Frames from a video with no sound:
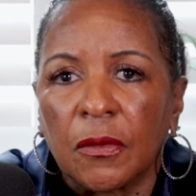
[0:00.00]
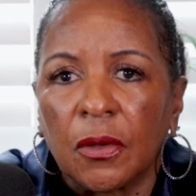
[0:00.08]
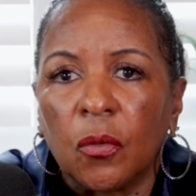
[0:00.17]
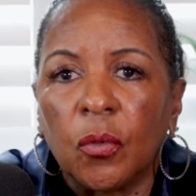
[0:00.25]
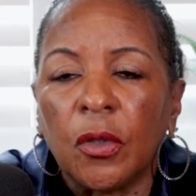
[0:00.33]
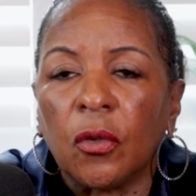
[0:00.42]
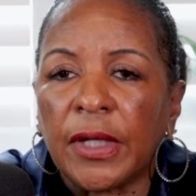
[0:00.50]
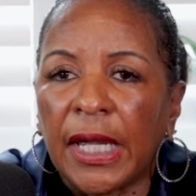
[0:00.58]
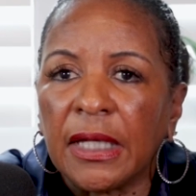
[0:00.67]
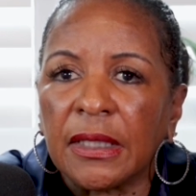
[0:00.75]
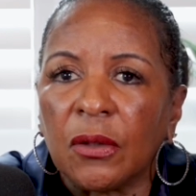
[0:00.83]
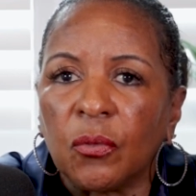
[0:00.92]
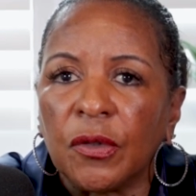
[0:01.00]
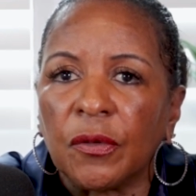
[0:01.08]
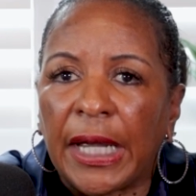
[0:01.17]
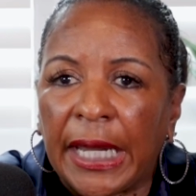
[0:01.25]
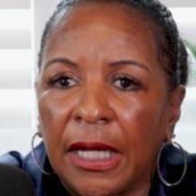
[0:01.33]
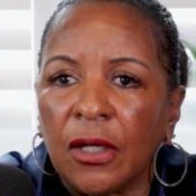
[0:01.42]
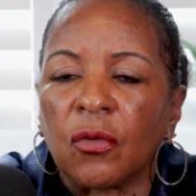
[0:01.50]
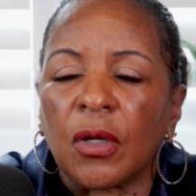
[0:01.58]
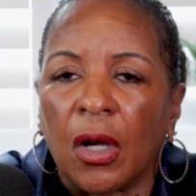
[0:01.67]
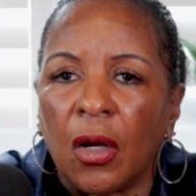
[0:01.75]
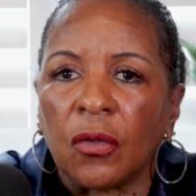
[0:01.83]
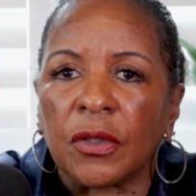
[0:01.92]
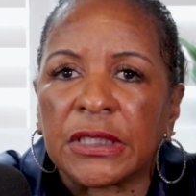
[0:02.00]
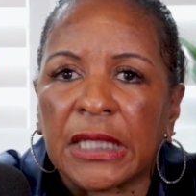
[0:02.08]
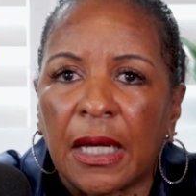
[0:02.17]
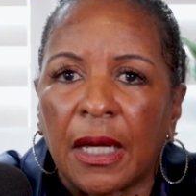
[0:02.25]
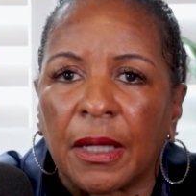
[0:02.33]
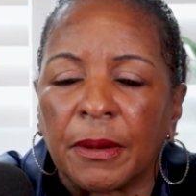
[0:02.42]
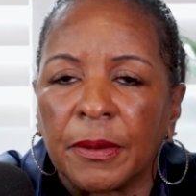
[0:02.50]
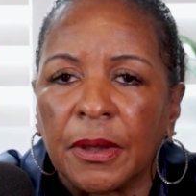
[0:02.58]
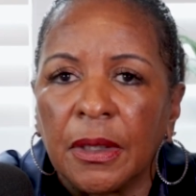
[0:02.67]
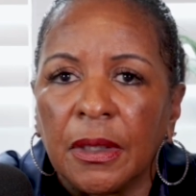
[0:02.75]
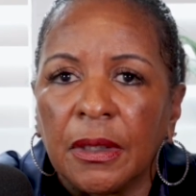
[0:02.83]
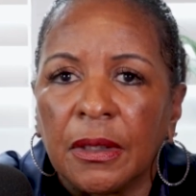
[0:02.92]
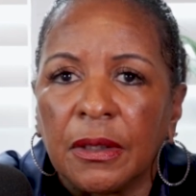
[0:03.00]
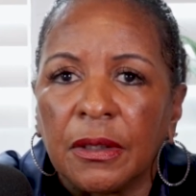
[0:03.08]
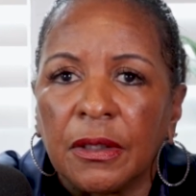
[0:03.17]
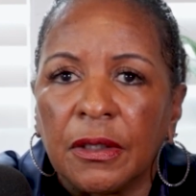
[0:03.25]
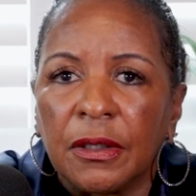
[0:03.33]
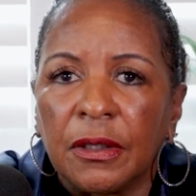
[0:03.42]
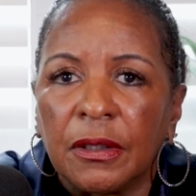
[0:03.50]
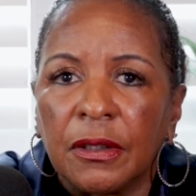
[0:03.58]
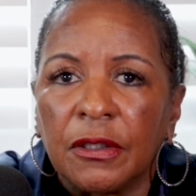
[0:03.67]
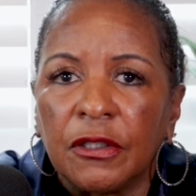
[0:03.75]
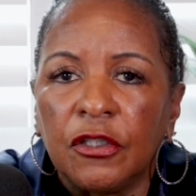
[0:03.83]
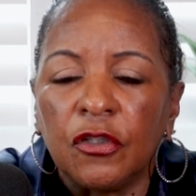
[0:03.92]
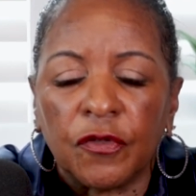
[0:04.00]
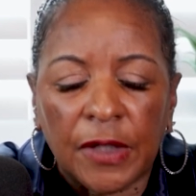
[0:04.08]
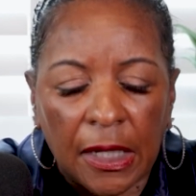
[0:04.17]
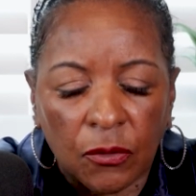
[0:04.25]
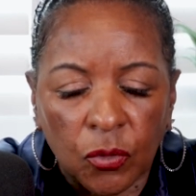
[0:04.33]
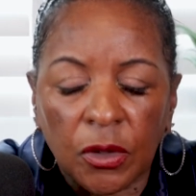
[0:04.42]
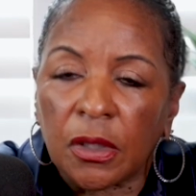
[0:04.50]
We're okay that we're angry all the time. You've gotten real